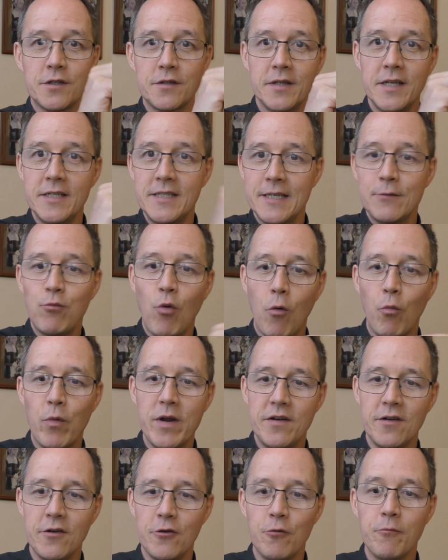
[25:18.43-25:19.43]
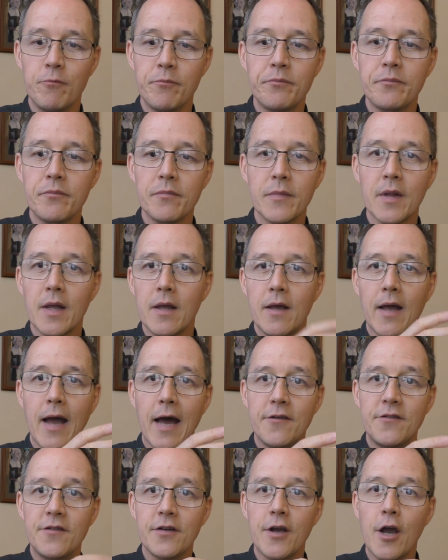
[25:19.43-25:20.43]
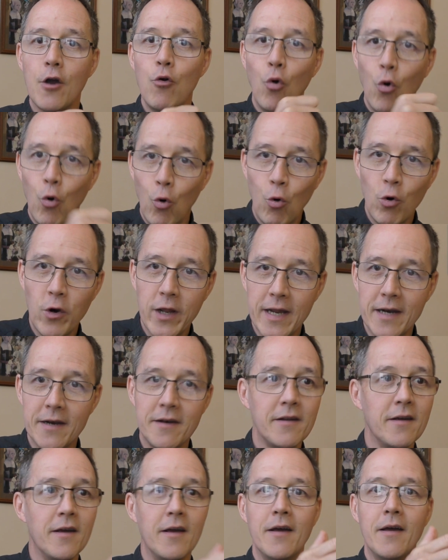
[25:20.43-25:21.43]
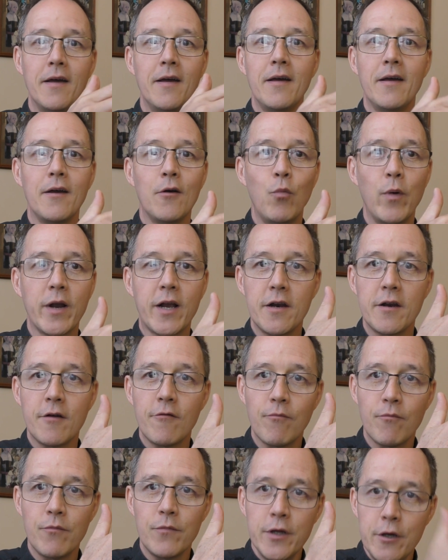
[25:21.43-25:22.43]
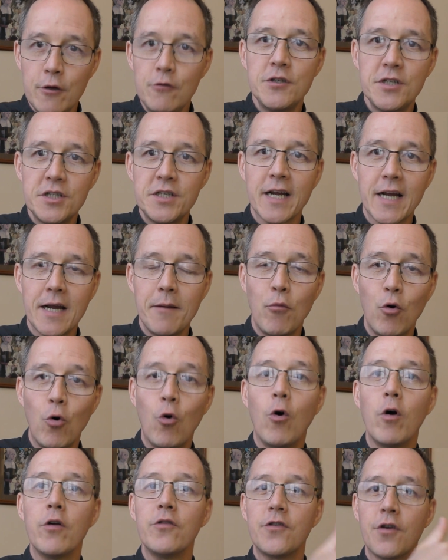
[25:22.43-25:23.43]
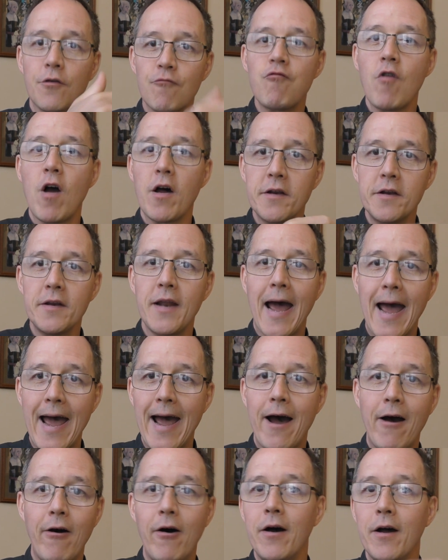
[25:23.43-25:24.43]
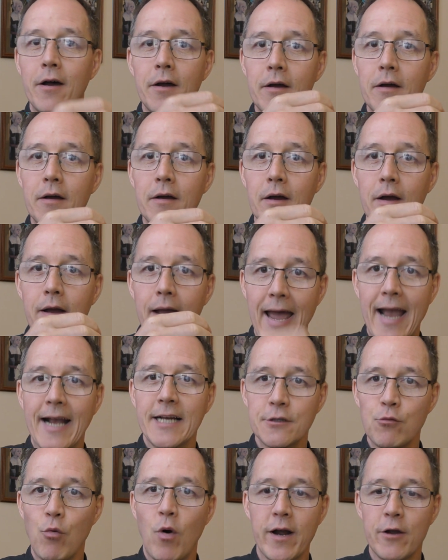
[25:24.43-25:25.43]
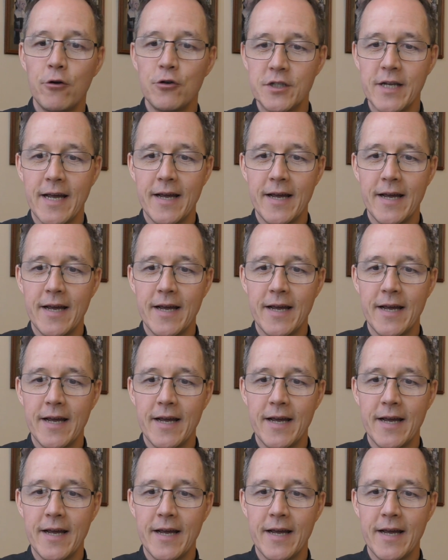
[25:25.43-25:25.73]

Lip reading: This is what we do. And to go all in, we're going to use Sycamore to run our X, Y or Z.